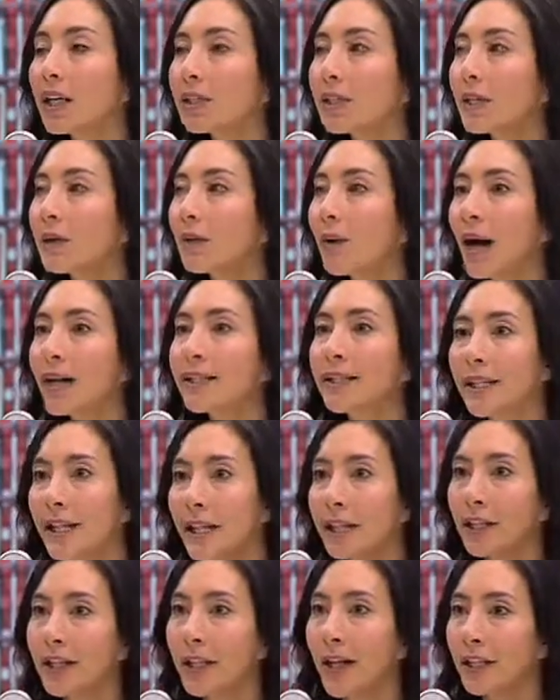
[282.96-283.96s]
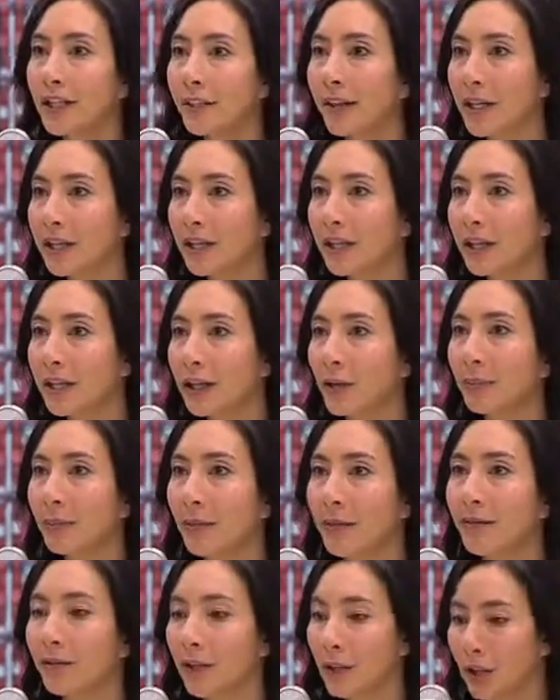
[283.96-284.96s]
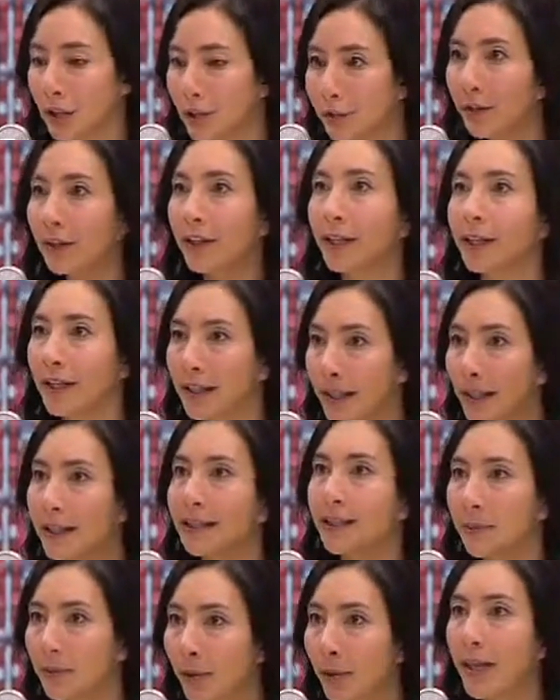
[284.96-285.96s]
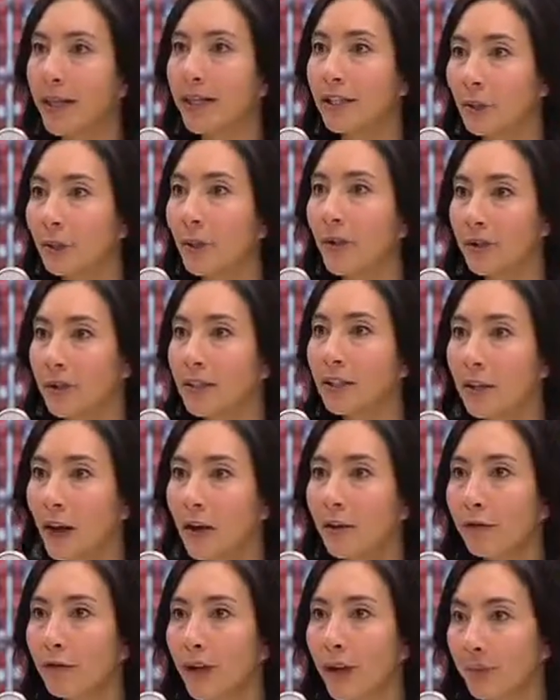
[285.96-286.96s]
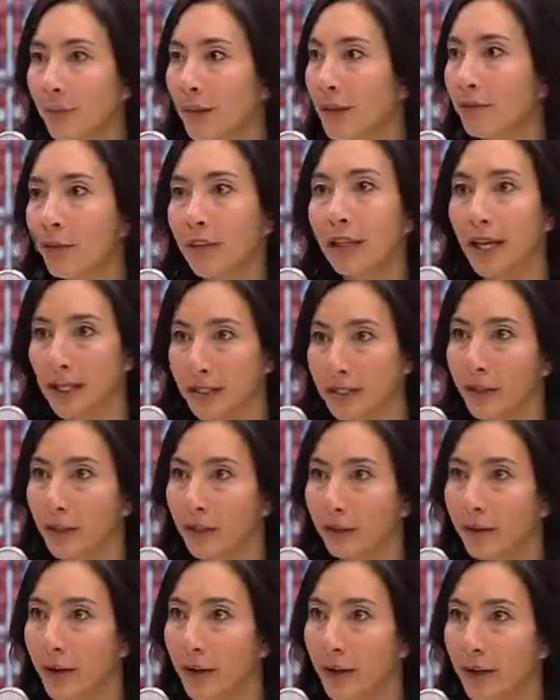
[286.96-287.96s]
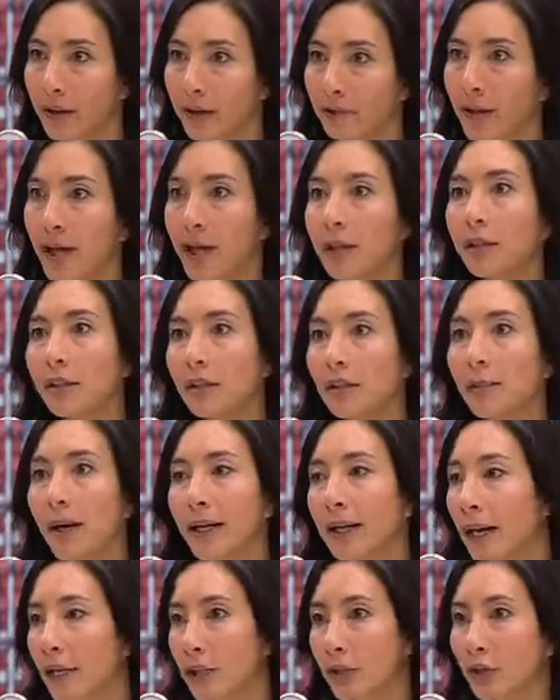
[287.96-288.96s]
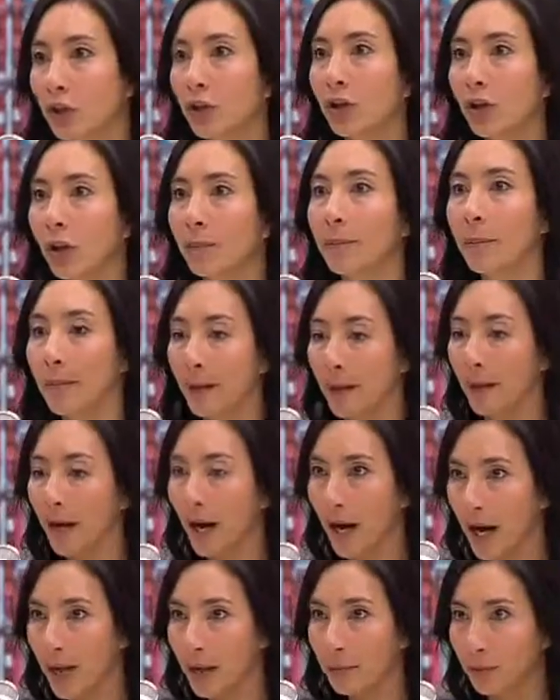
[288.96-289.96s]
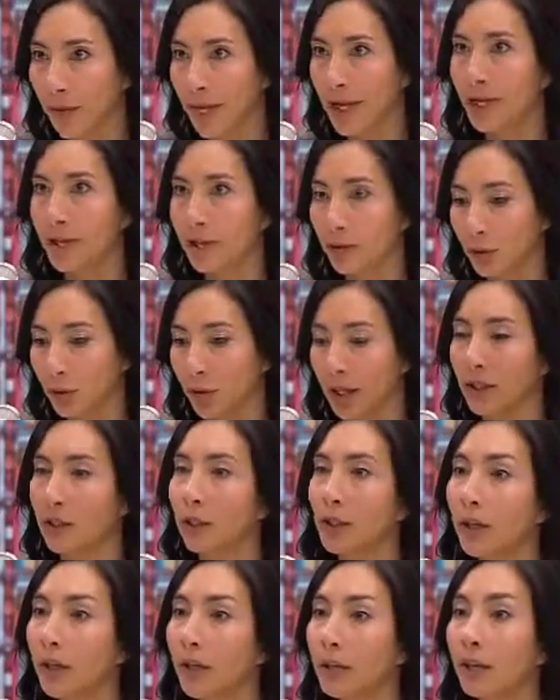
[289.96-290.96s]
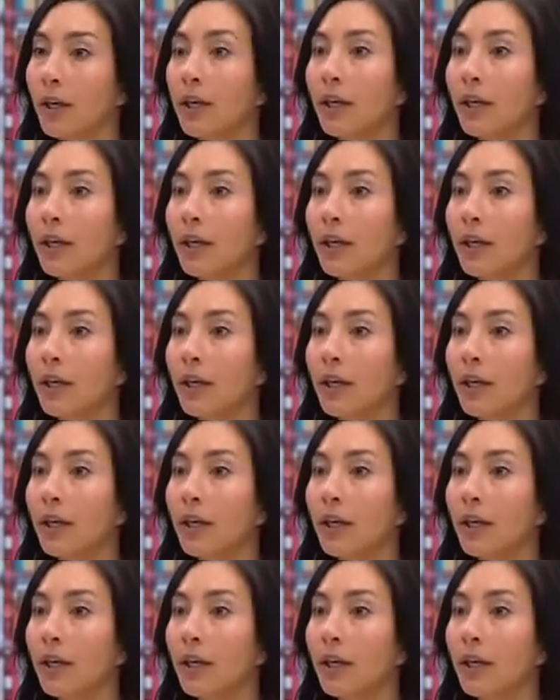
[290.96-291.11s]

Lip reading: So as an educator, I actually don't believe in just filling kids' brains with stuff. I believe in lighting a fire, right? So my lecture should not be about, I'm here talking to you.